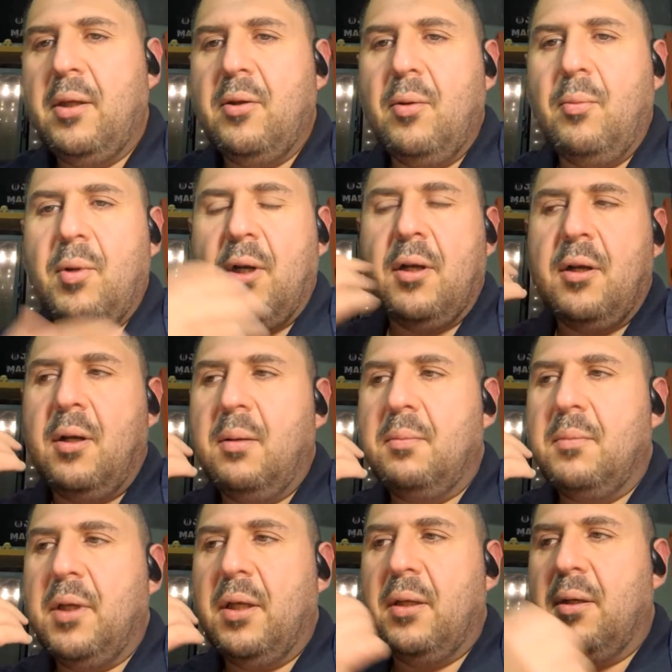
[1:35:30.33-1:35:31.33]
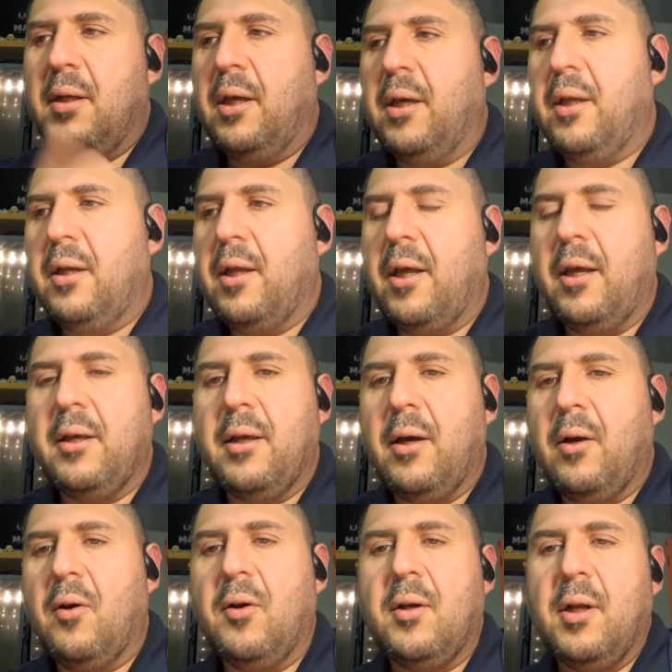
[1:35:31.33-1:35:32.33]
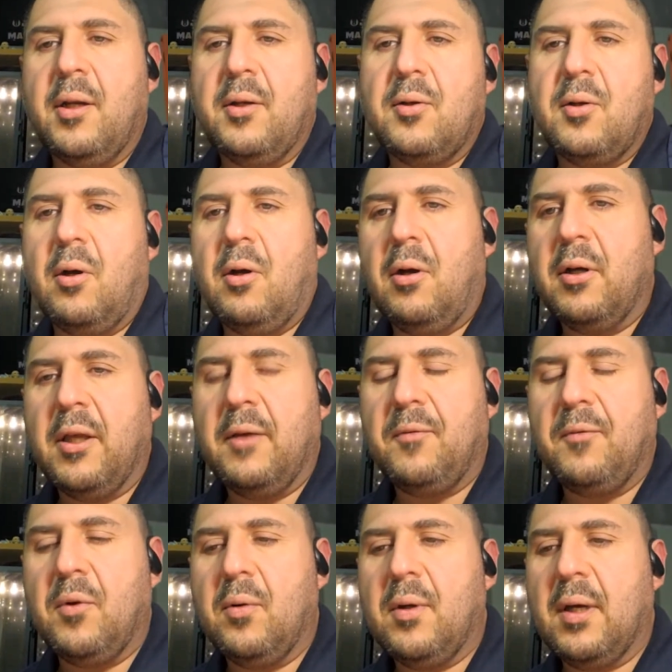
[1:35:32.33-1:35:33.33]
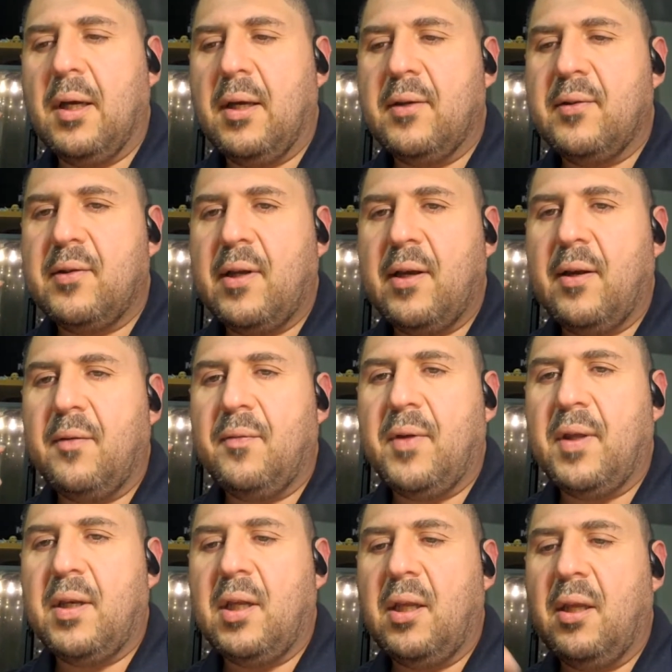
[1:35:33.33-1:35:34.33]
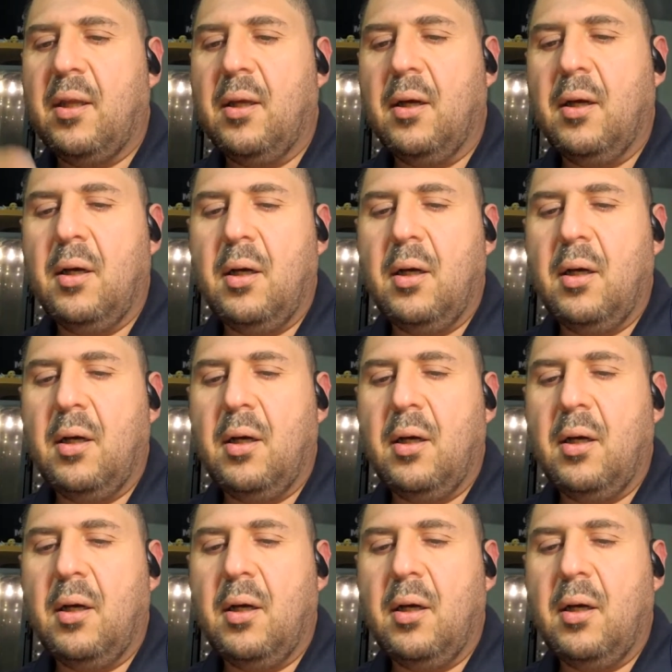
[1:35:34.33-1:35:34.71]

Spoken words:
you want to come and hang out and talk. If you guys have any